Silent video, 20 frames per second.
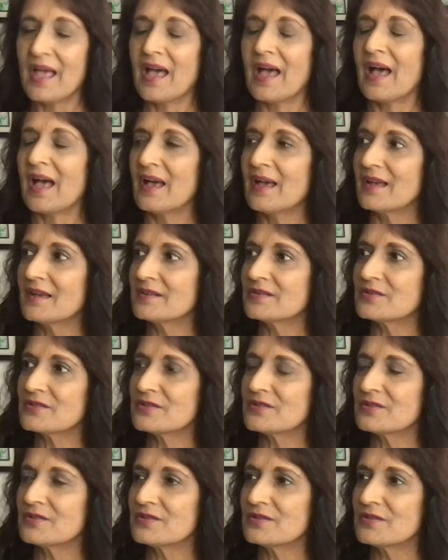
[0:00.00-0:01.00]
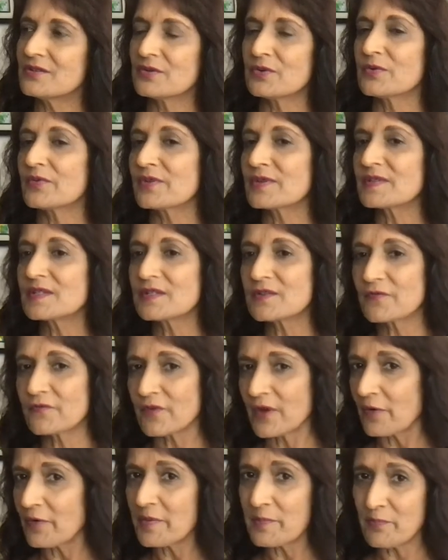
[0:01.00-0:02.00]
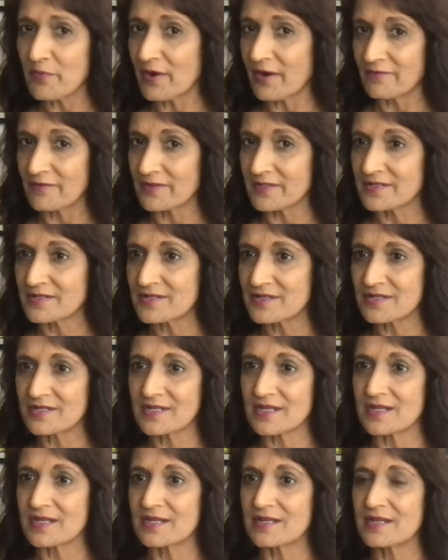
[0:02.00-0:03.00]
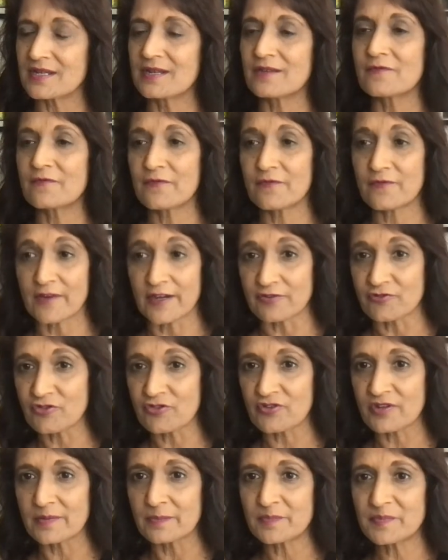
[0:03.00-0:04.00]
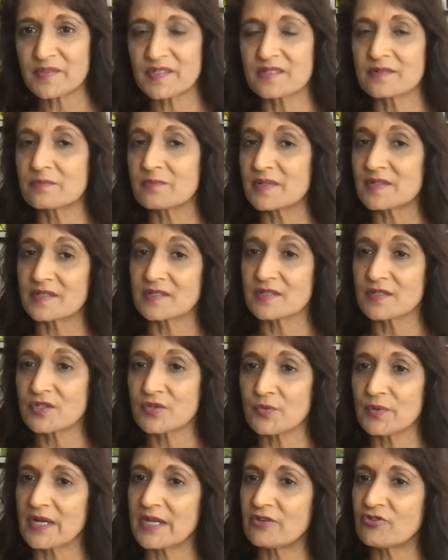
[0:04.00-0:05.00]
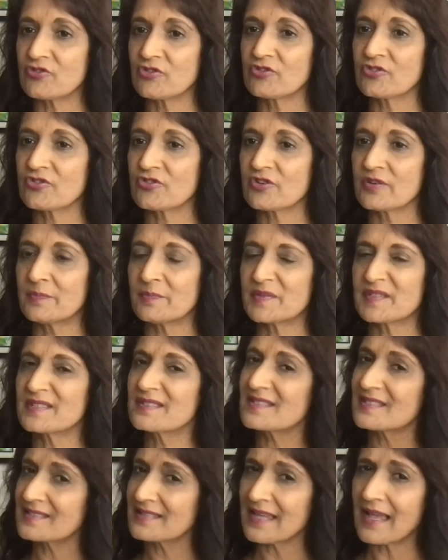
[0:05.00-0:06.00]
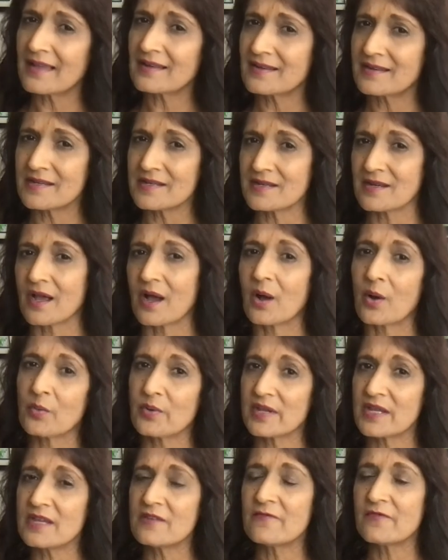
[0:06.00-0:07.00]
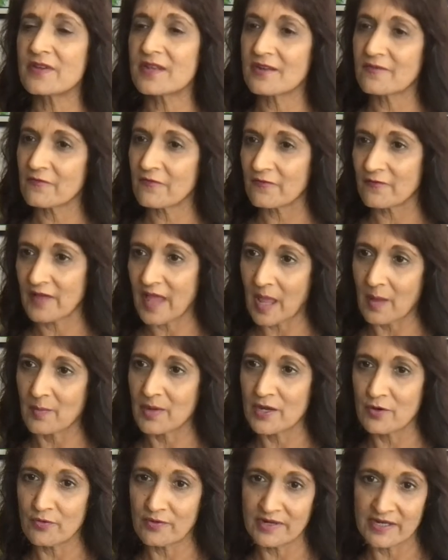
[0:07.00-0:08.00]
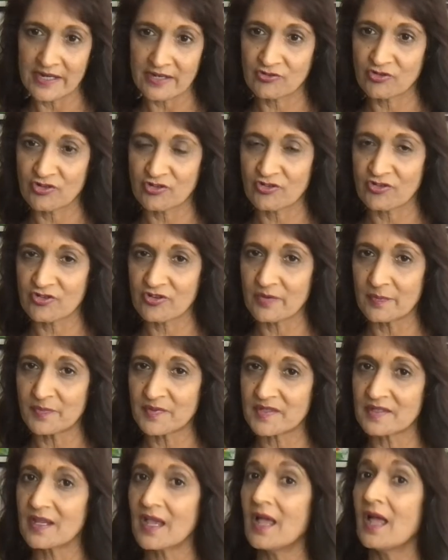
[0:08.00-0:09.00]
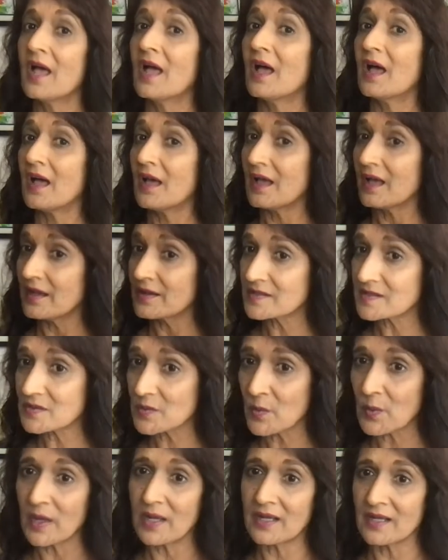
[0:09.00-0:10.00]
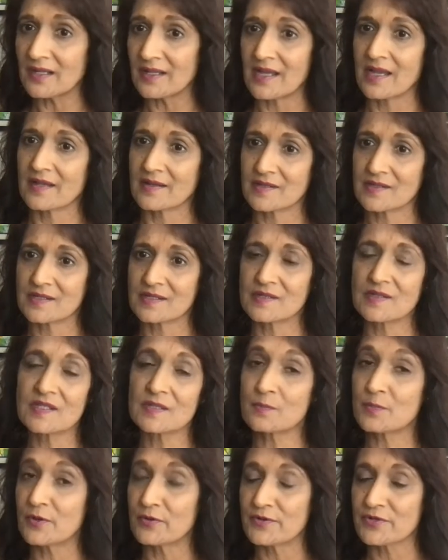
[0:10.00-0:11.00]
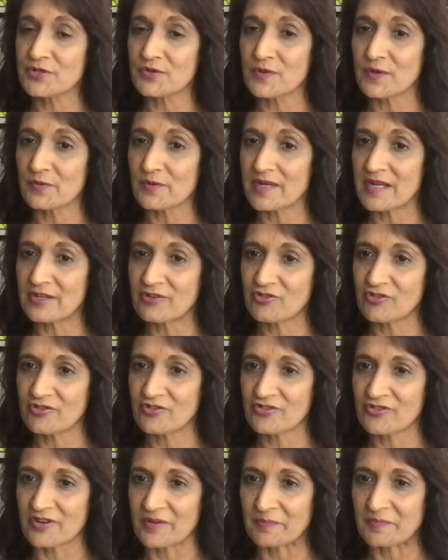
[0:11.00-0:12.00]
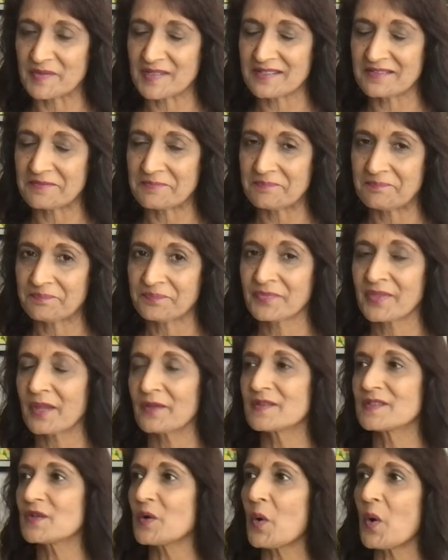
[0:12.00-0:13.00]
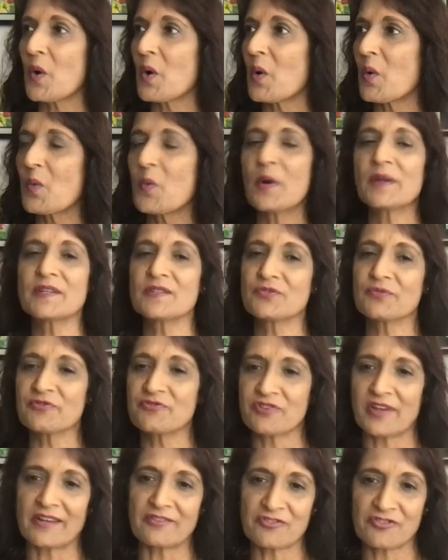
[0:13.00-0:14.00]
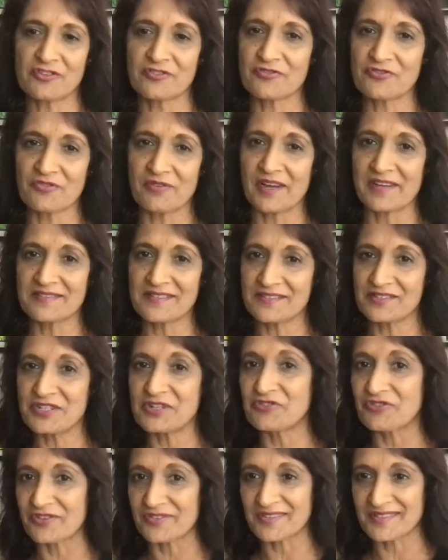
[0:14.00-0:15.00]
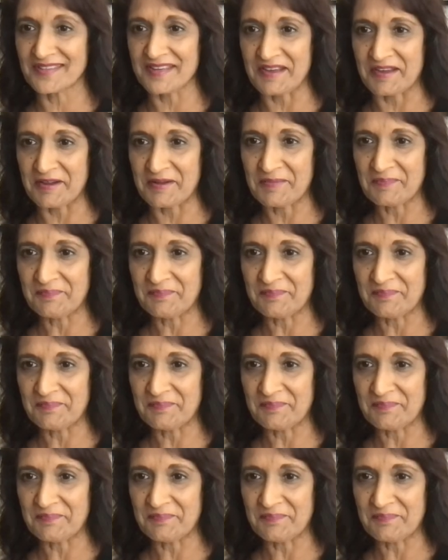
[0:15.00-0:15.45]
And this is very prevalent today in friendships and business relationships, and sadly now even in family relationships, as well as in spiritual relationships. So what is rejection trying to teach us here?